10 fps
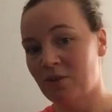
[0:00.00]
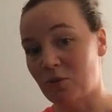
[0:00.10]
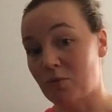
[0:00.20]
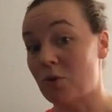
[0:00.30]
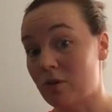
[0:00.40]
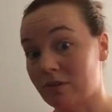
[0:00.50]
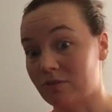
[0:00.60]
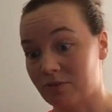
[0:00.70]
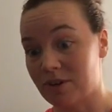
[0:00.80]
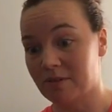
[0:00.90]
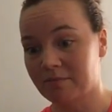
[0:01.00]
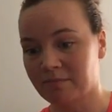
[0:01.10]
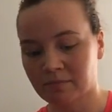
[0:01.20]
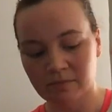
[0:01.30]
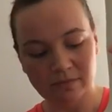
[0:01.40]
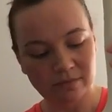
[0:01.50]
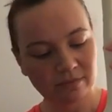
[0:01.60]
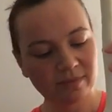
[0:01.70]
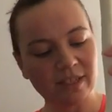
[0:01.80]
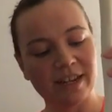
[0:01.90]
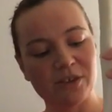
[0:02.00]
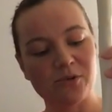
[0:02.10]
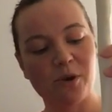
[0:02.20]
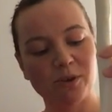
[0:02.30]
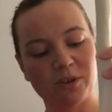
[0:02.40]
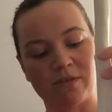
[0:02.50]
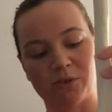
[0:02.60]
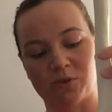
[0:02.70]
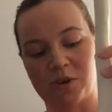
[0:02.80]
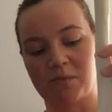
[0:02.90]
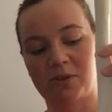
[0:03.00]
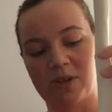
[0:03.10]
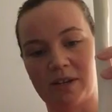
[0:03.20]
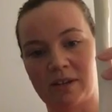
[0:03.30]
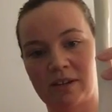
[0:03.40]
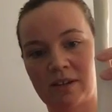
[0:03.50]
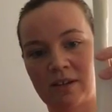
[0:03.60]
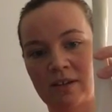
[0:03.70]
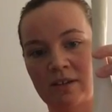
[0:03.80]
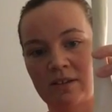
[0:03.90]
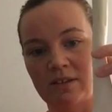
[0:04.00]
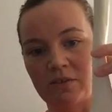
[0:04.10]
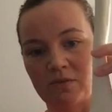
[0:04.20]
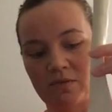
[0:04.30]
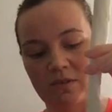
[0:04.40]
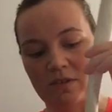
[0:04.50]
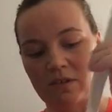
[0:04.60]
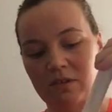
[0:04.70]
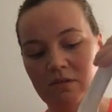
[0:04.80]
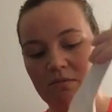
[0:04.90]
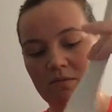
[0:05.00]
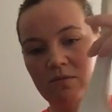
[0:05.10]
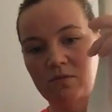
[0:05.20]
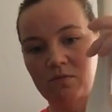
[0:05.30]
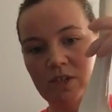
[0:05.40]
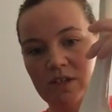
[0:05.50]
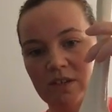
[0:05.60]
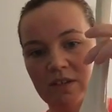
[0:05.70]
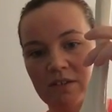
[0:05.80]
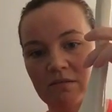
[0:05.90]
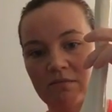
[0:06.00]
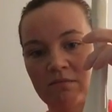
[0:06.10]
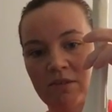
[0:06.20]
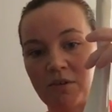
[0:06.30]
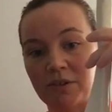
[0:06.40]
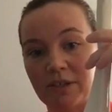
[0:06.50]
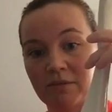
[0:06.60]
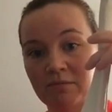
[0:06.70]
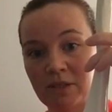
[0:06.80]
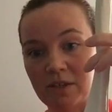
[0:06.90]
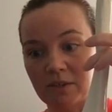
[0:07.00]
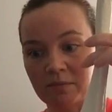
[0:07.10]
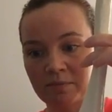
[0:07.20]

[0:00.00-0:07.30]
humeral ulnar joint. And then you also have a joint between the radius and ulnar here.